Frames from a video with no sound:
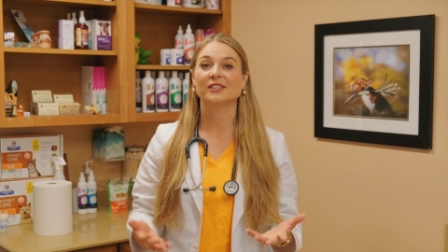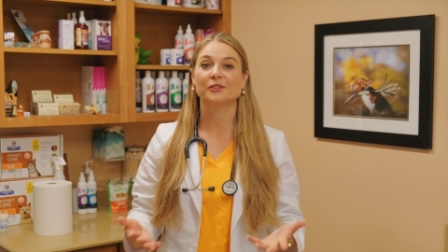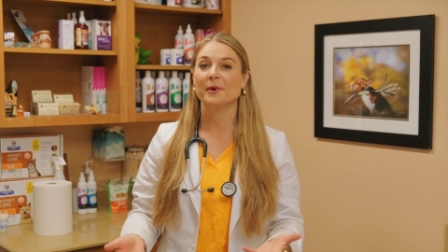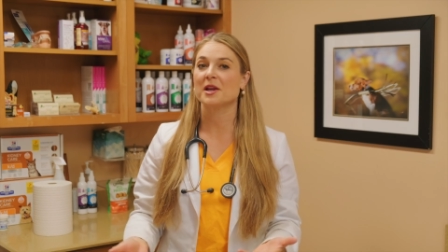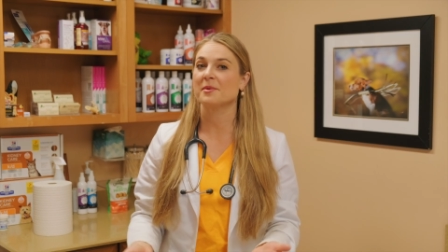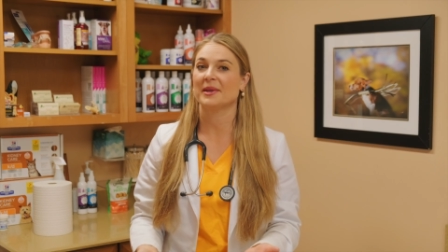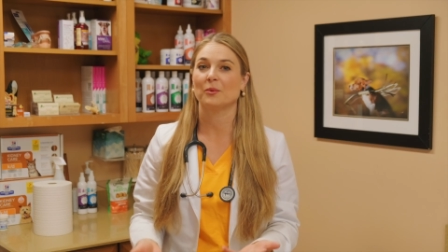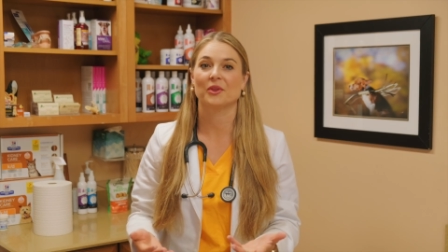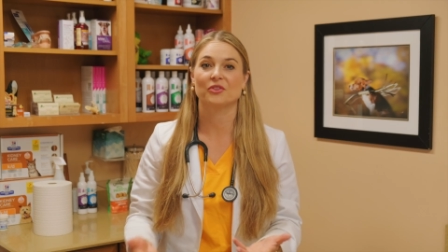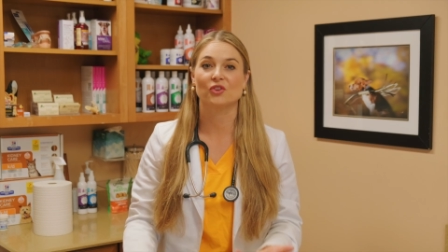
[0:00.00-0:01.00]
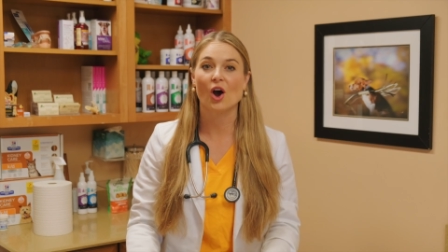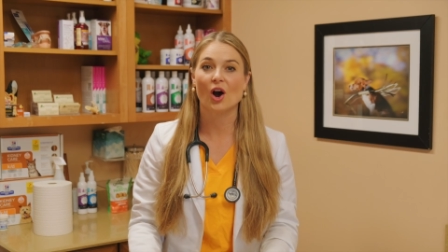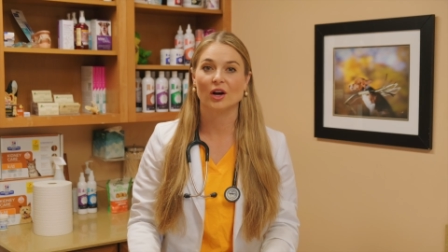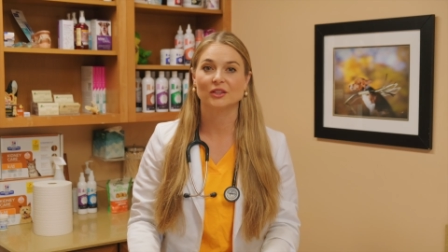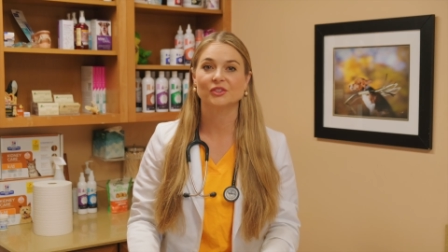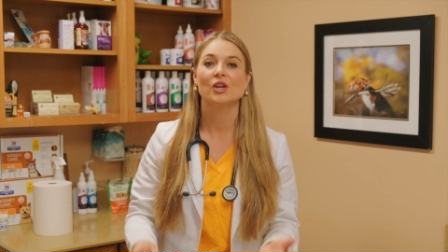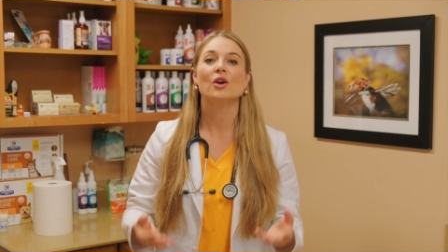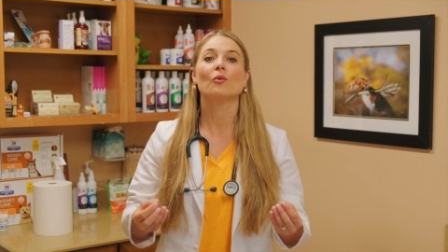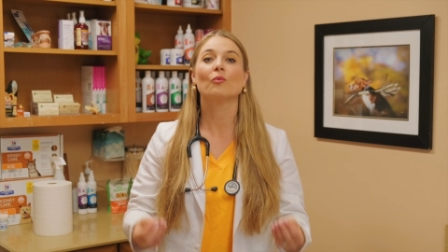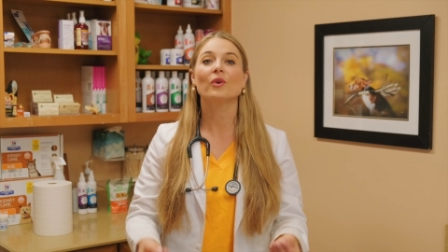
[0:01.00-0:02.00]
experiment with dogs
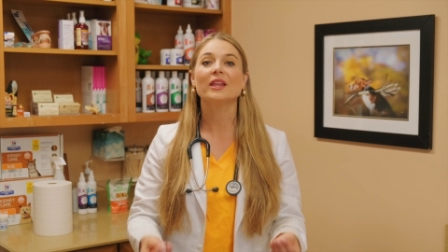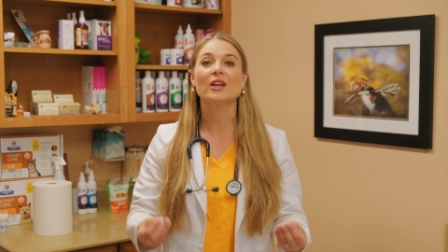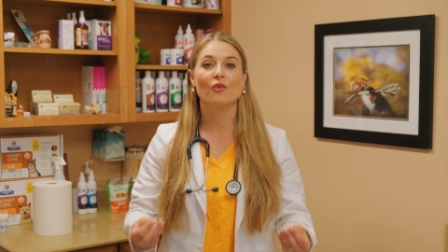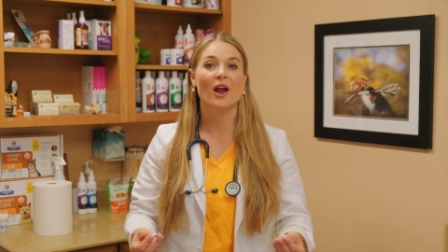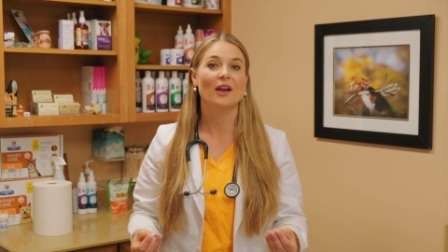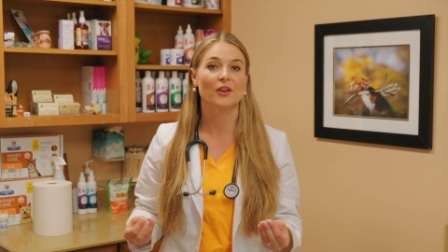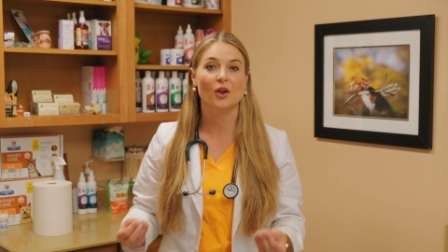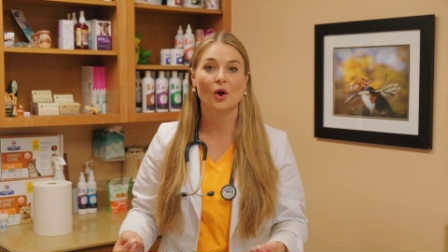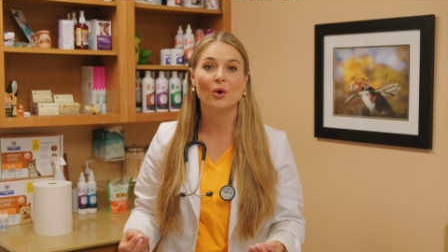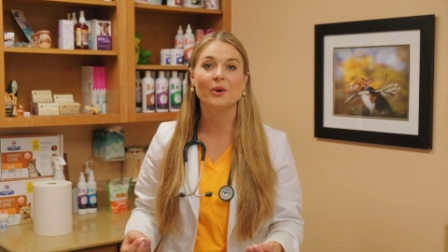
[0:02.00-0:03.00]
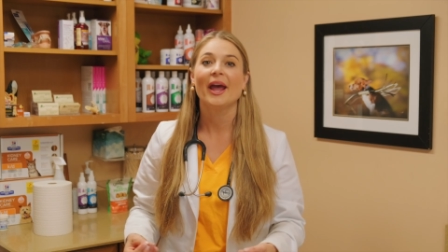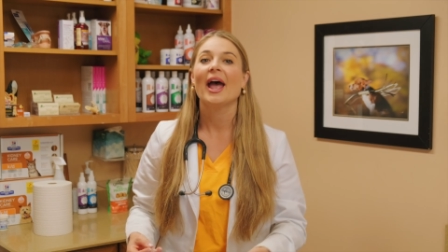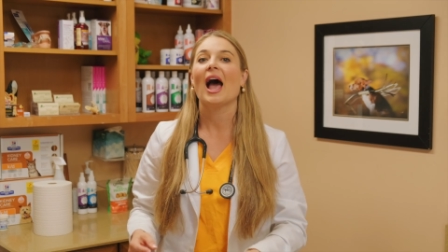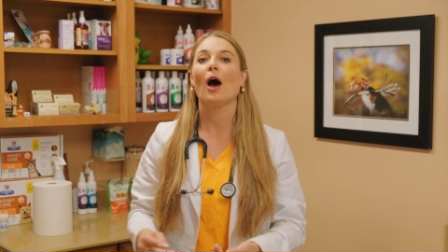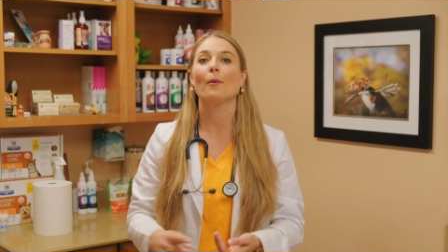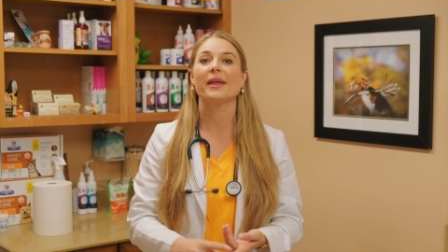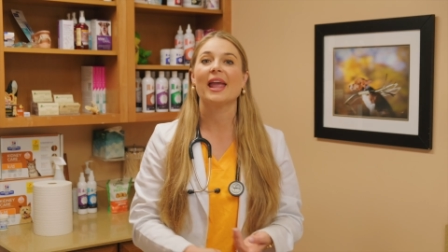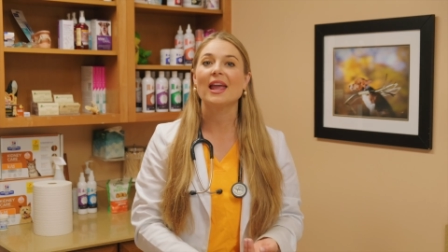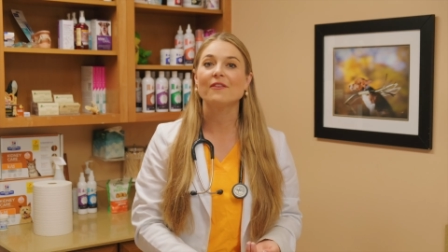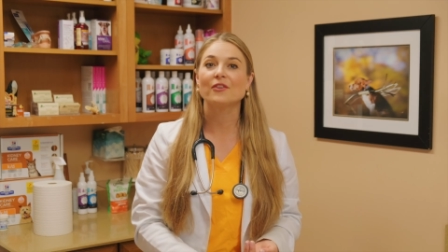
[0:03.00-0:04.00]
really cracked the code how
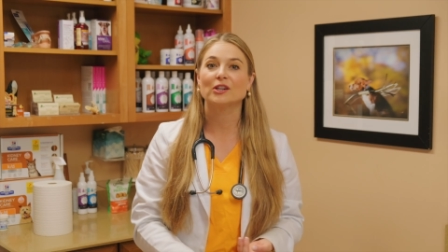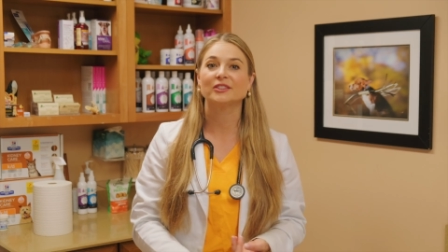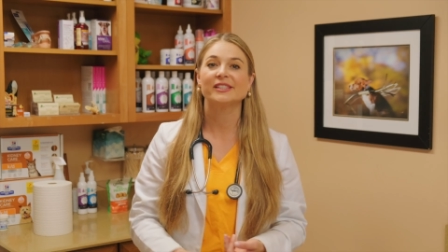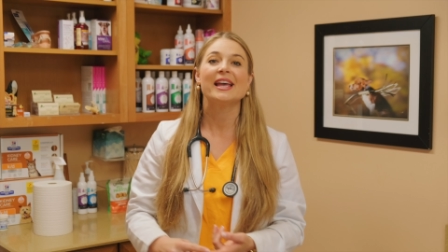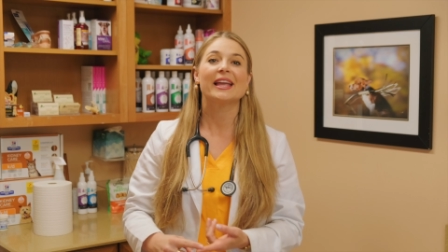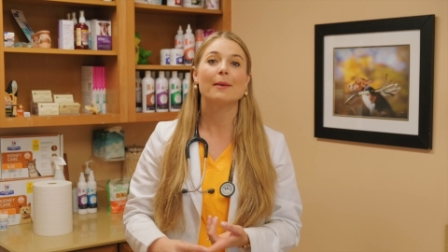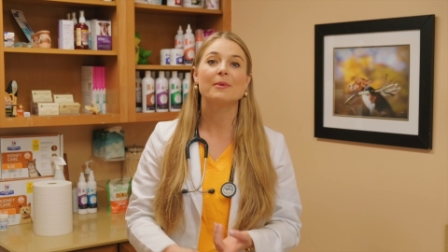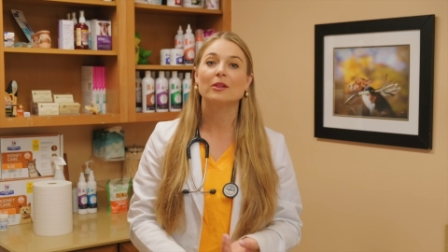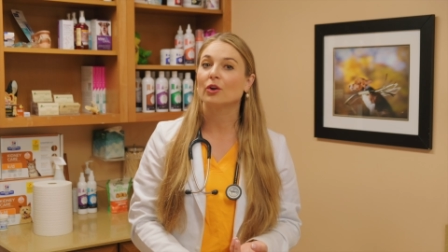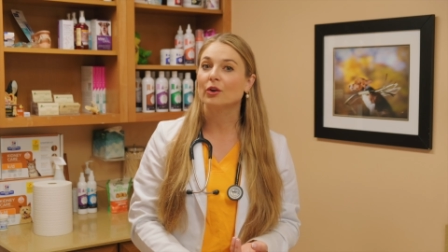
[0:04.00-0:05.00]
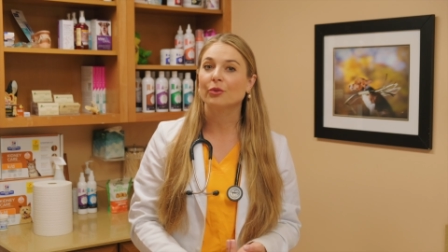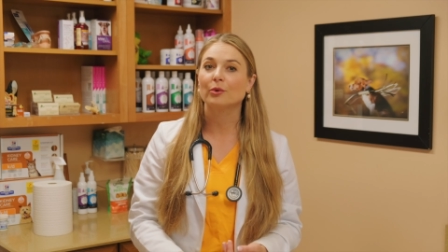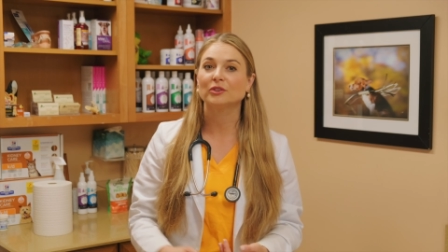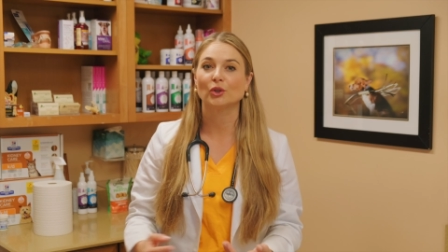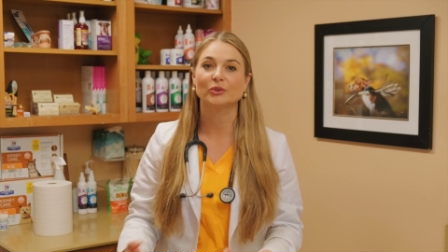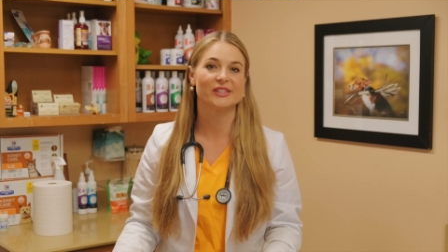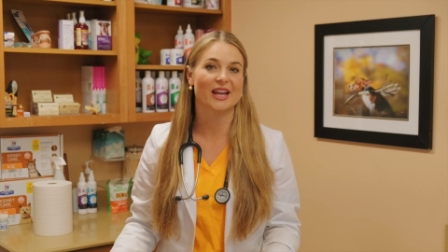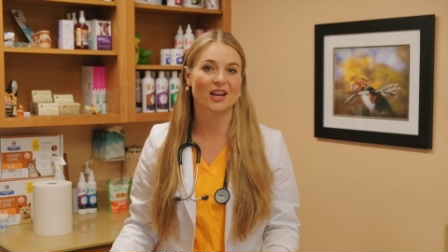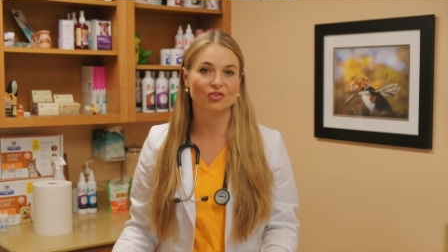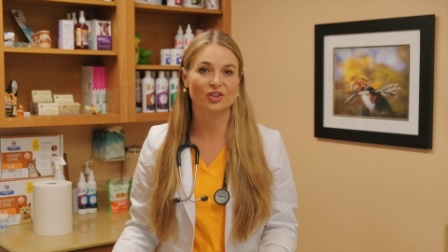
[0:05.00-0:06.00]
behaviors can be learned through
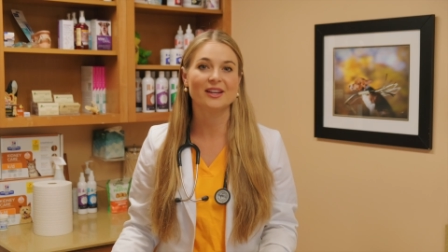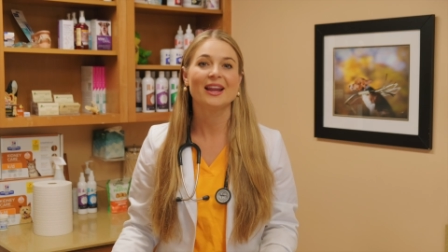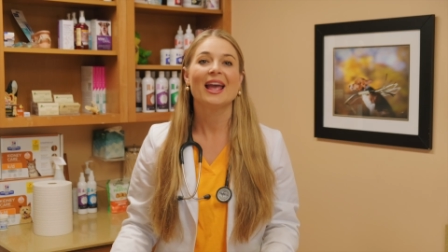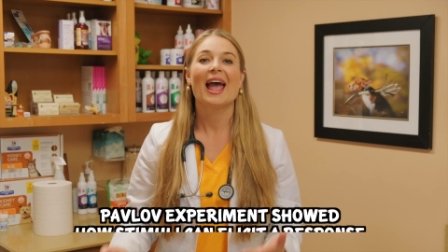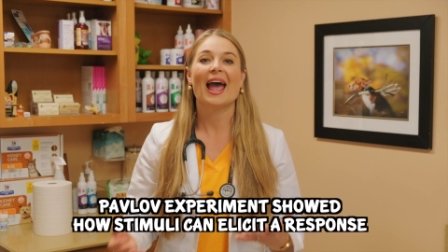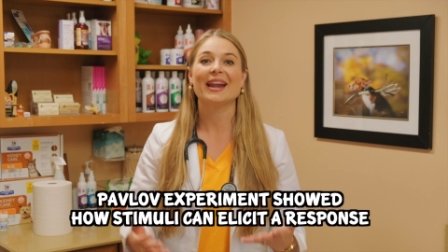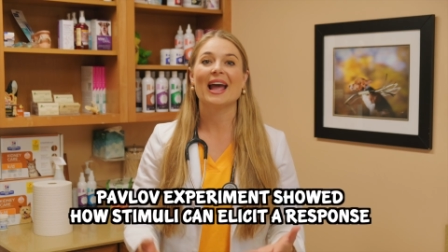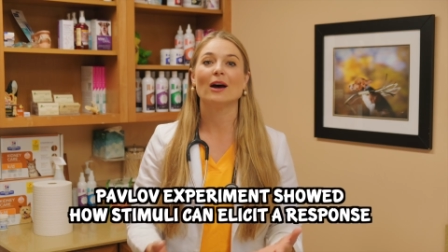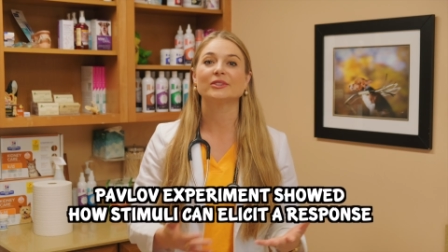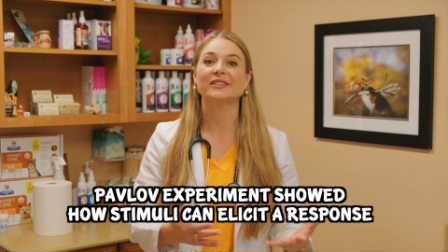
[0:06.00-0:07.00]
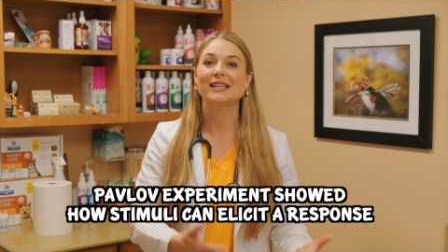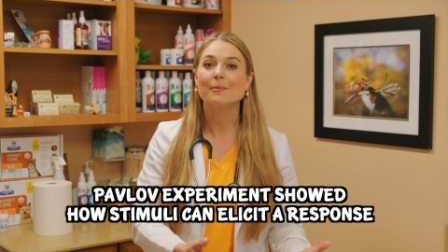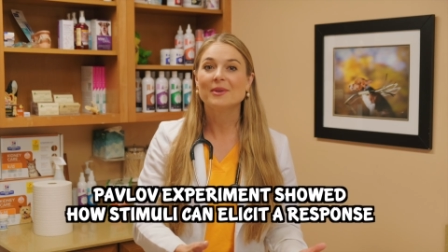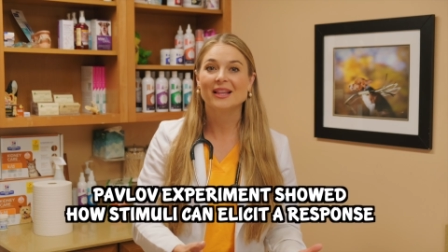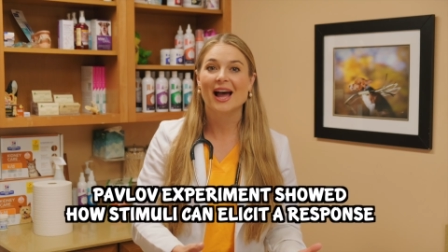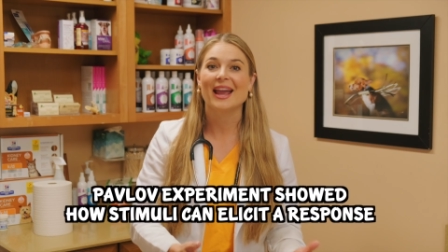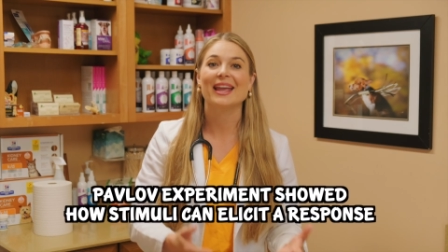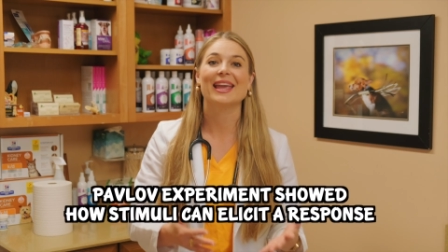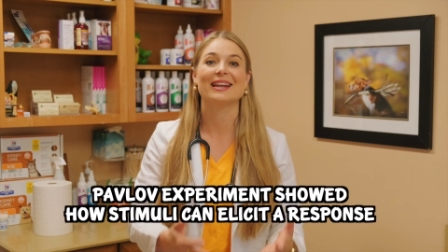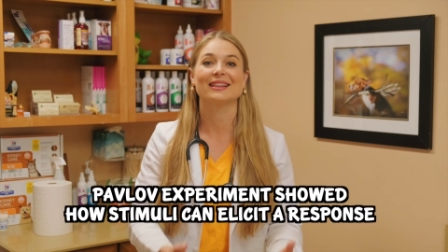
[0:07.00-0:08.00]
association and how stimuli
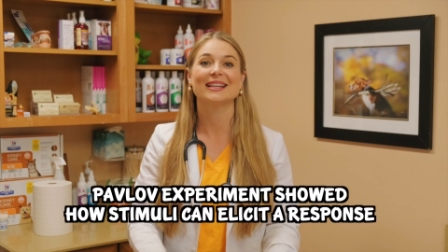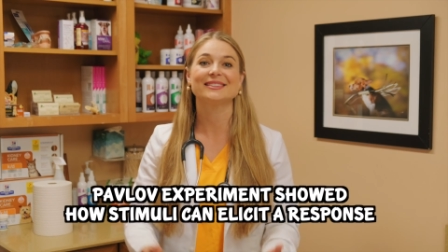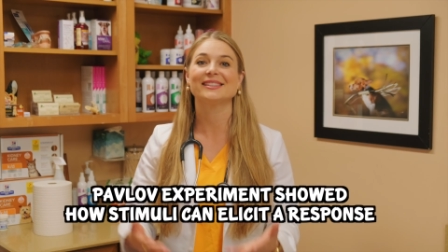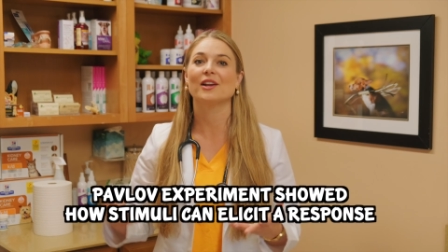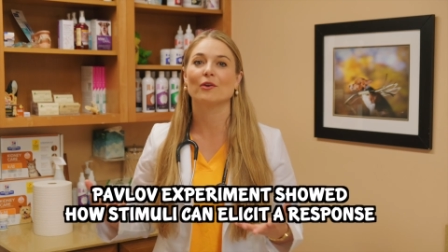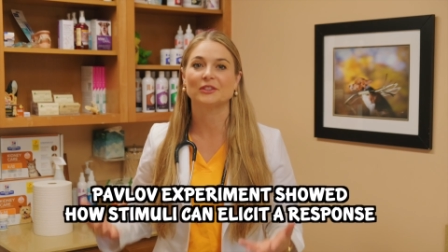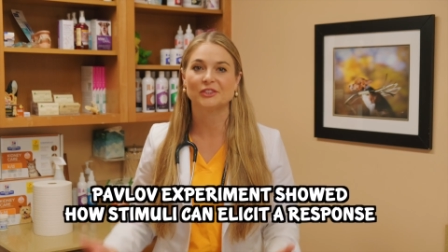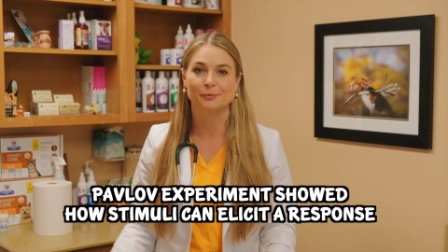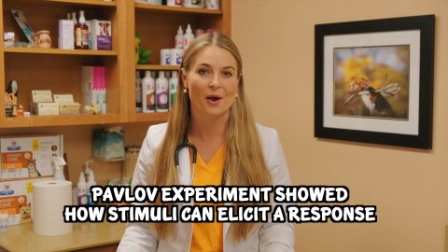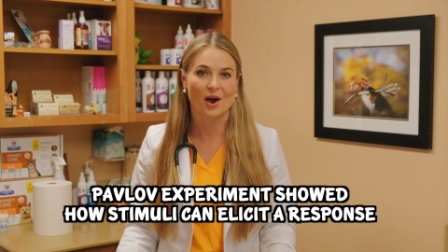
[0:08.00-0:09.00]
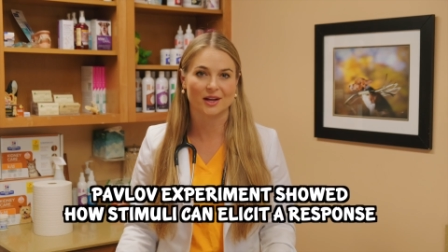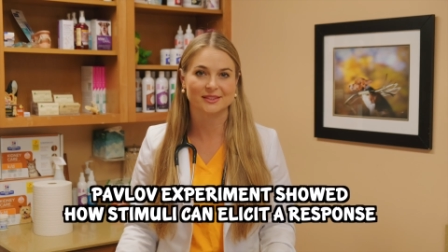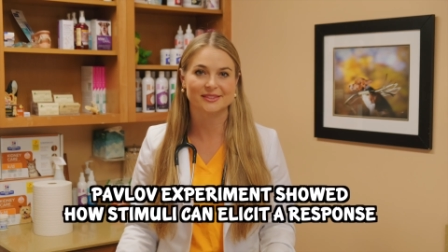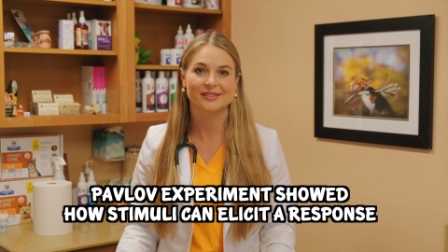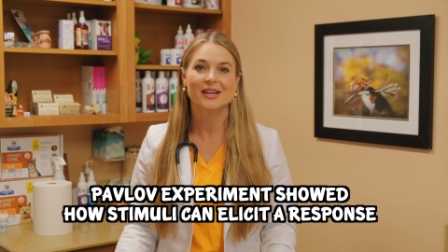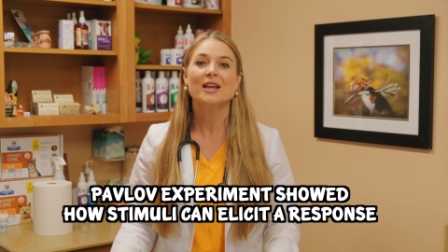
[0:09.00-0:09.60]
can elicit a response.